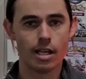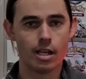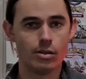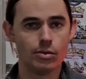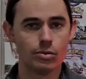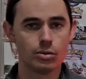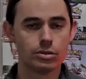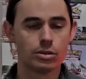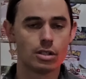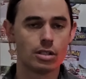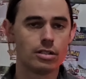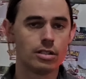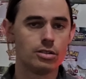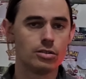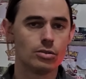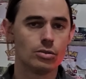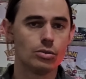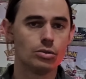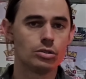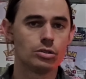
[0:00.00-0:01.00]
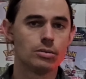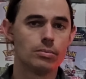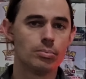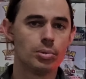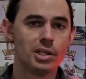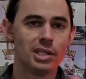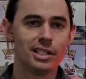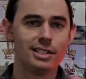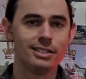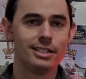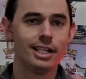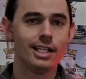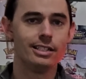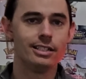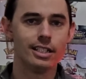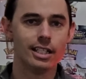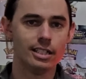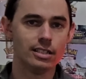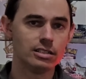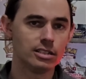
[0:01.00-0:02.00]
and also there's awesome PSA
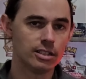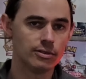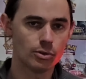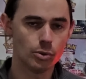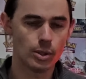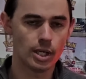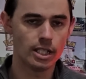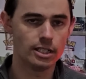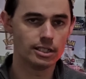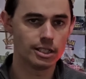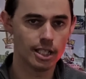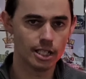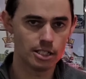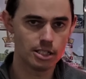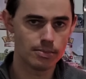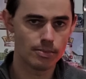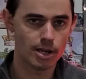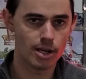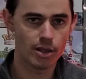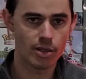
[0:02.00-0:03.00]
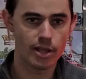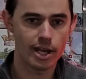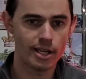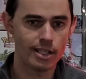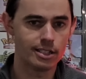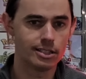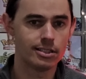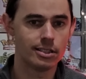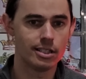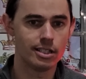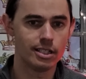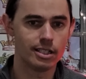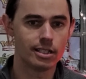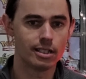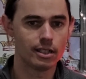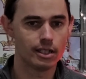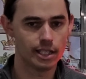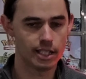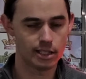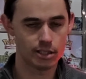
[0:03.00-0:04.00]
10 giveaways each month. That is the
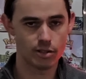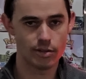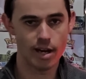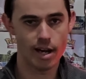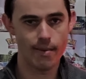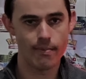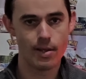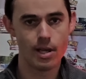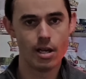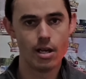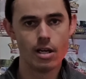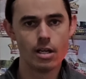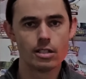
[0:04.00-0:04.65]
collector app.